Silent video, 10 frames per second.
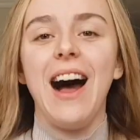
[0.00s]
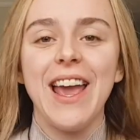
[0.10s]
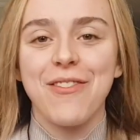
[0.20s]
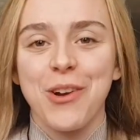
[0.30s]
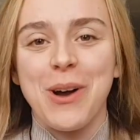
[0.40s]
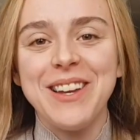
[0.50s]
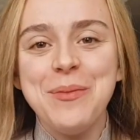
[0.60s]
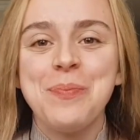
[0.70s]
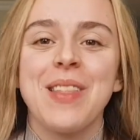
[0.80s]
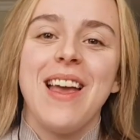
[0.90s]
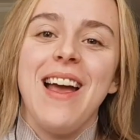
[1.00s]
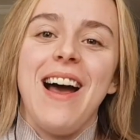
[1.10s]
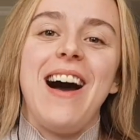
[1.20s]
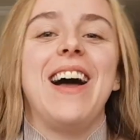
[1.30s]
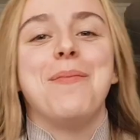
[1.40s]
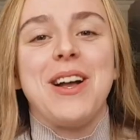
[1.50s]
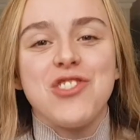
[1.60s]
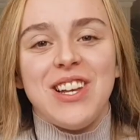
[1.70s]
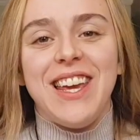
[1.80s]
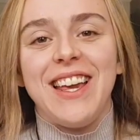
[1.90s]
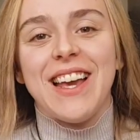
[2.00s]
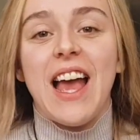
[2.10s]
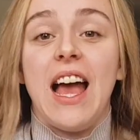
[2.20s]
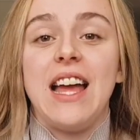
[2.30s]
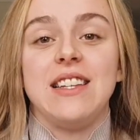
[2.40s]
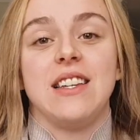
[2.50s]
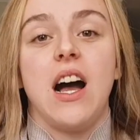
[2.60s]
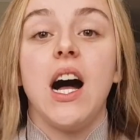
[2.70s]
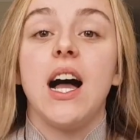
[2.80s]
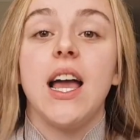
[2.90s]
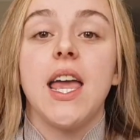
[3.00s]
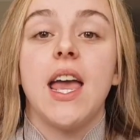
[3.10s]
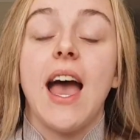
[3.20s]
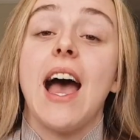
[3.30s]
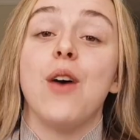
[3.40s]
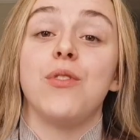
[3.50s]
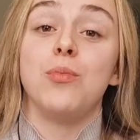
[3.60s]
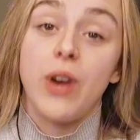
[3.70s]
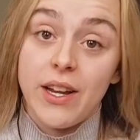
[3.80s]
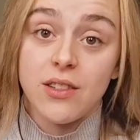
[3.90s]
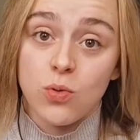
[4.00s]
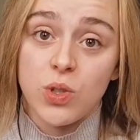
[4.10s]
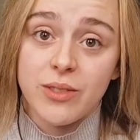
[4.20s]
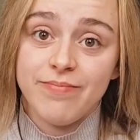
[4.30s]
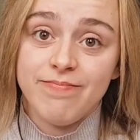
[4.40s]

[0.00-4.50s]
everyone, I'm Angelique and I have a brain disorder.